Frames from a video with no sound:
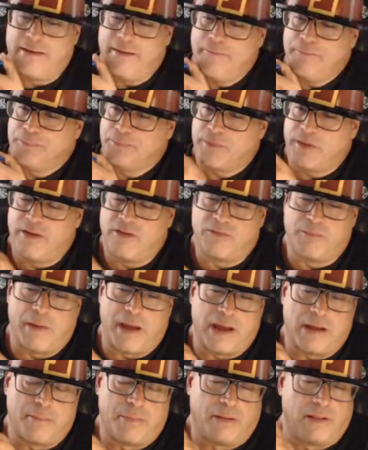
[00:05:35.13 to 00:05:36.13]
you, he's
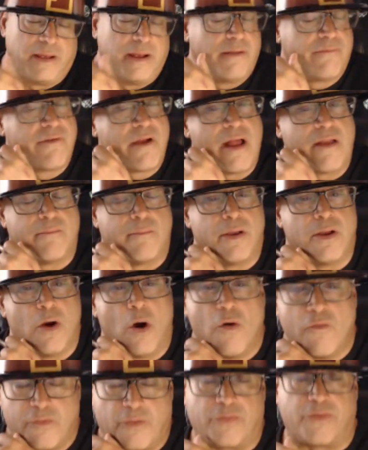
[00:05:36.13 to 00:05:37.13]
made a believer out of me
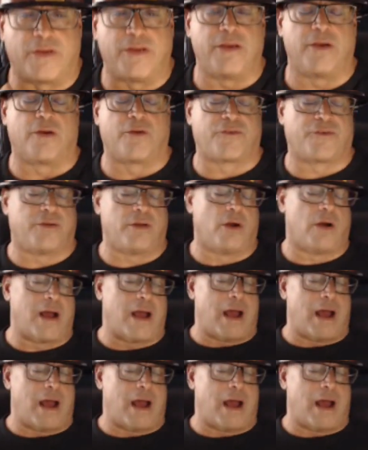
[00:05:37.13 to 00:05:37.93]
over the years. You know,